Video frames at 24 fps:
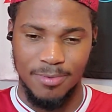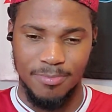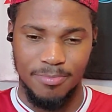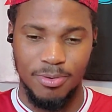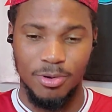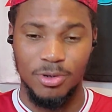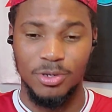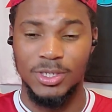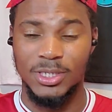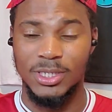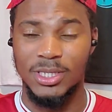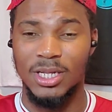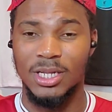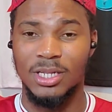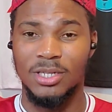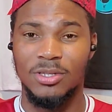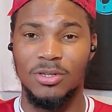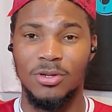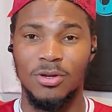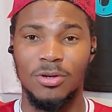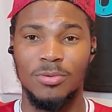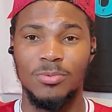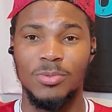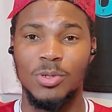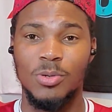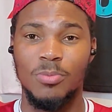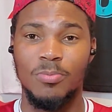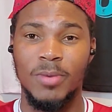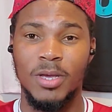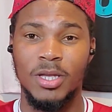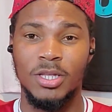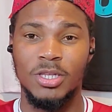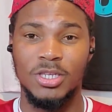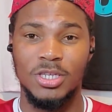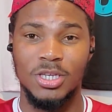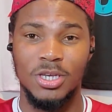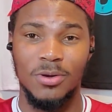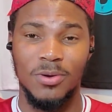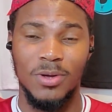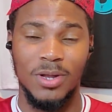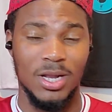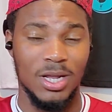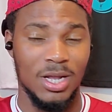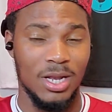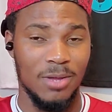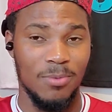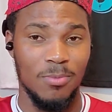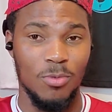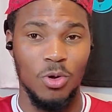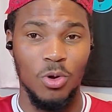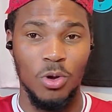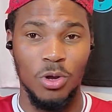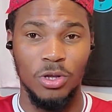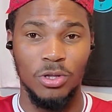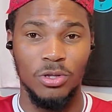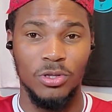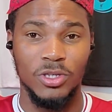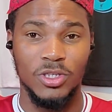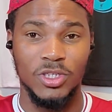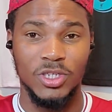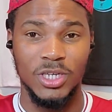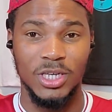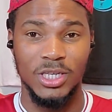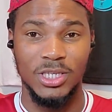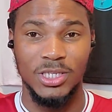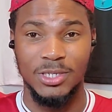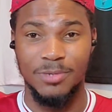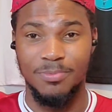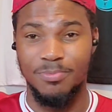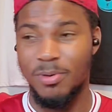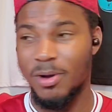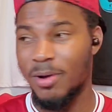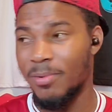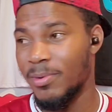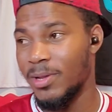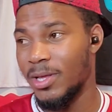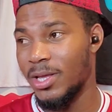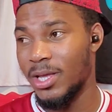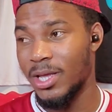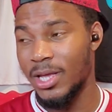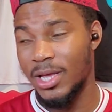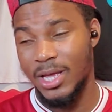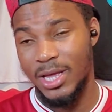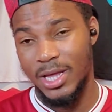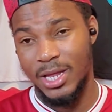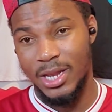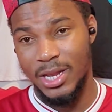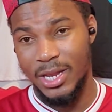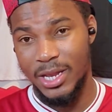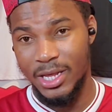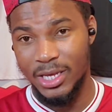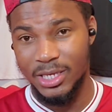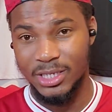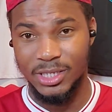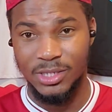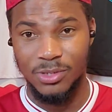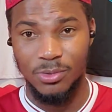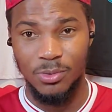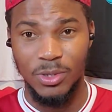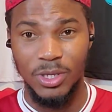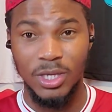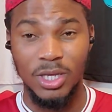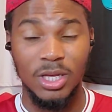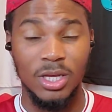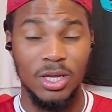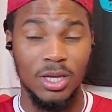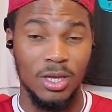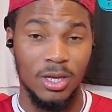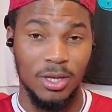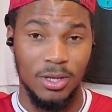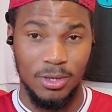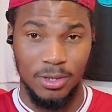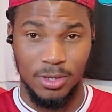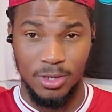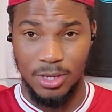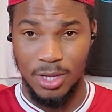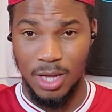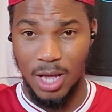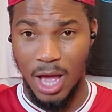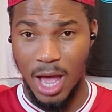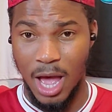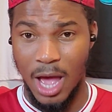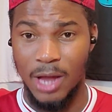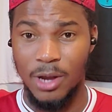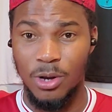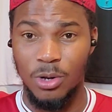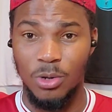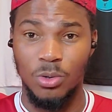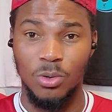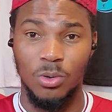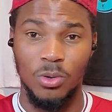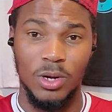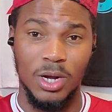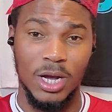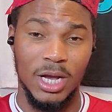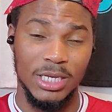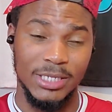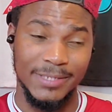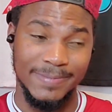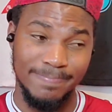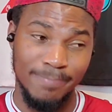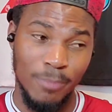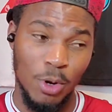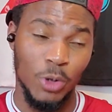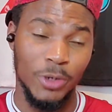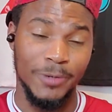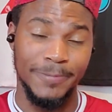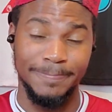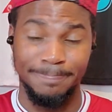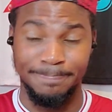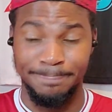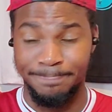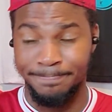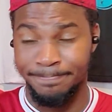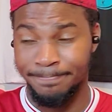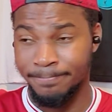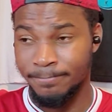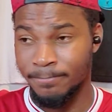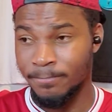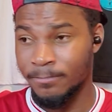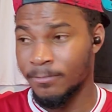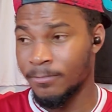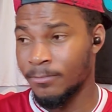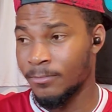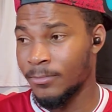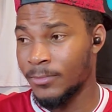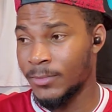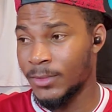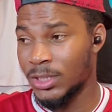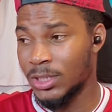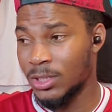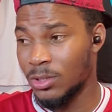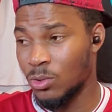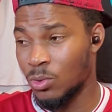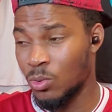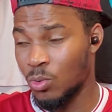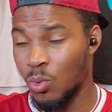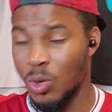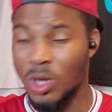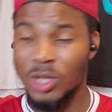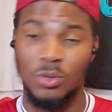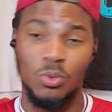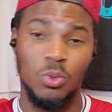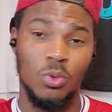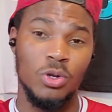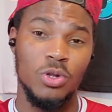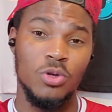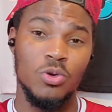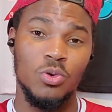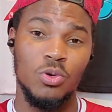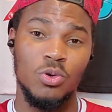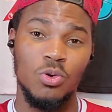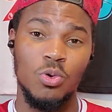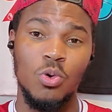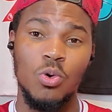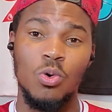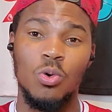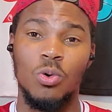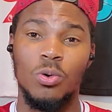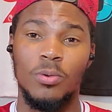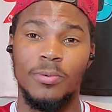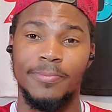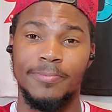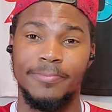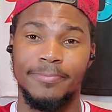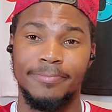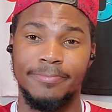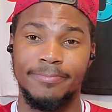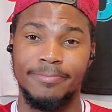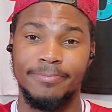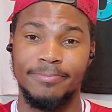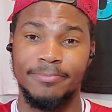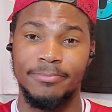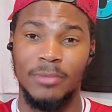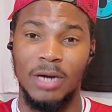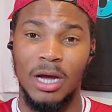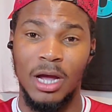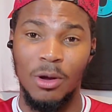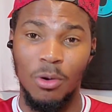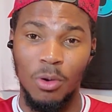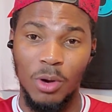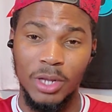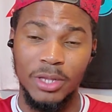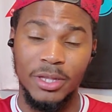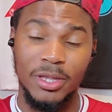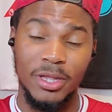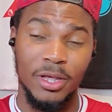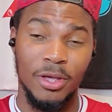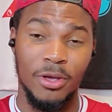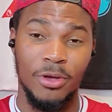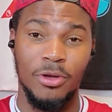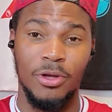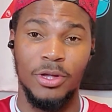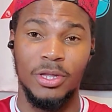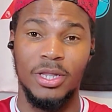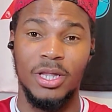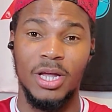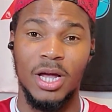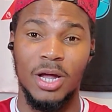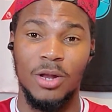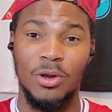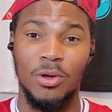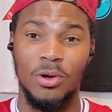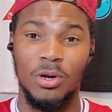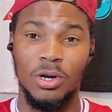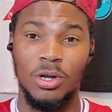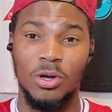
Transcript: personal terms with Ben Chilwell, and him going to Chelsea probably next week. I don't know guys, but what would you do? I want to hear your thought down in